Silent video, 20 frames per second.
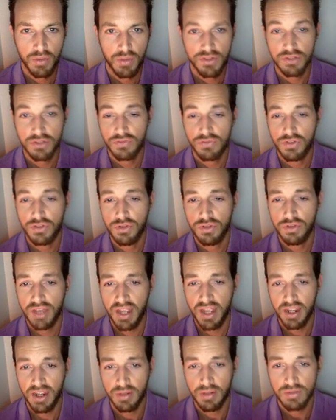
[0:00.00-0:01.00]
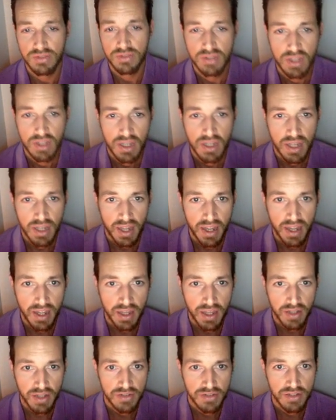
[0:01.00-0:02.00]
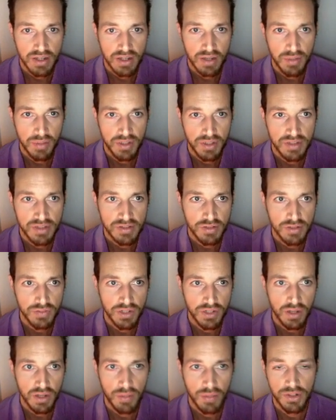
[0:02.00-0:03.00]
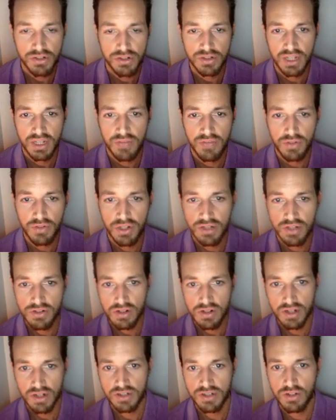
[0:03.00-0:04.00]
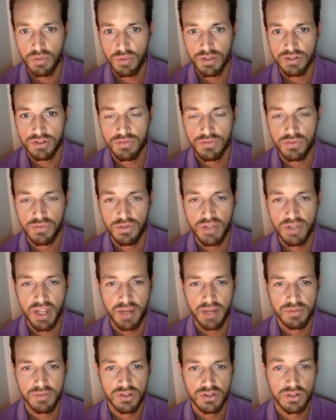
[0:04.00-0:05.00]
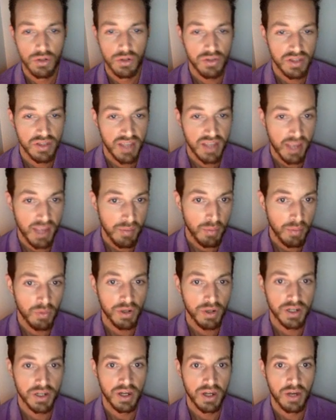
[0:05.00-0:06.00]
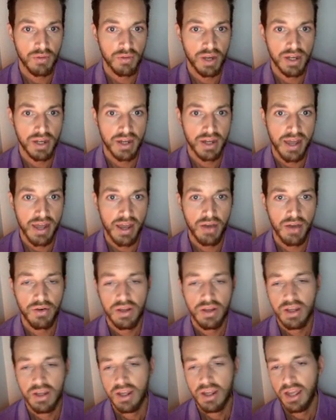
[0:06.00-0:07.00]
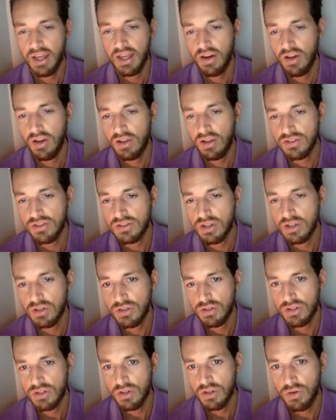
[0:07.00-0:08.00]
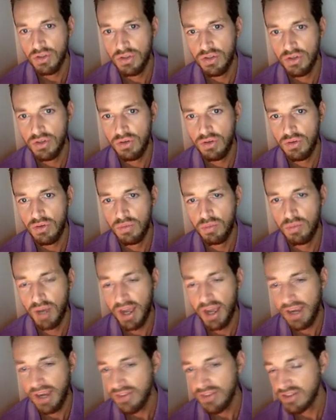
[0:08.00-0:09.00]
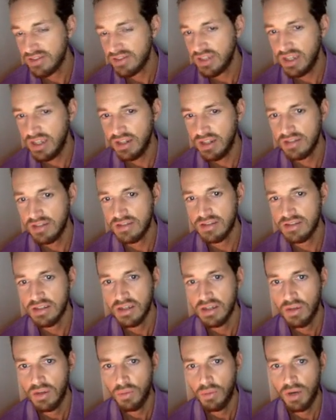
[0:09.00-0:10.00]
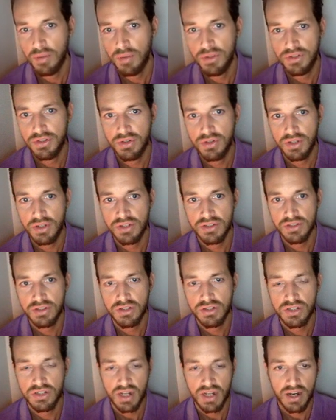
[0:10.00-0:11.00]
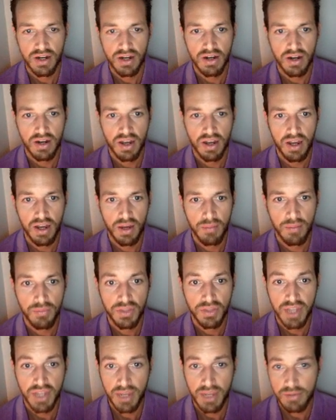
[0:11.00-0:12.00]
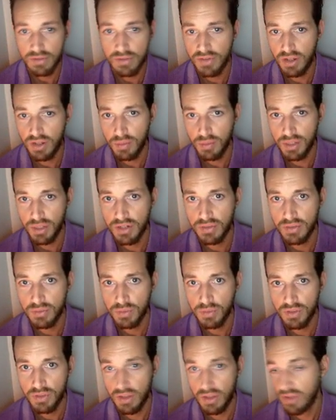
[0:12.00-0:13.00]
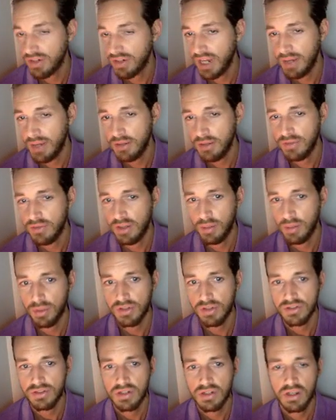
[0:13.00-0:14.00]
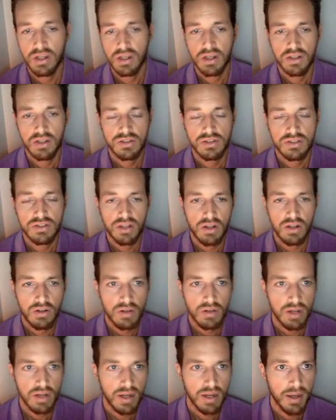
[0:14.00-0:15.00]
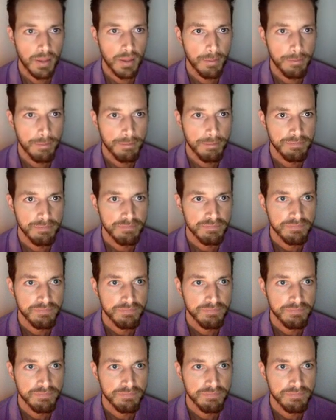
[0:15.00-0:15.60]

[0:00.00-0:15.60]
Wizard Fu Games. And um, in this little video, I'm going to give you an introduction to Wizard Fu Games and show you the game I'm working on right now, and also show you behind the scenes what I've been doing to share um, the game development with other game developers. So, um,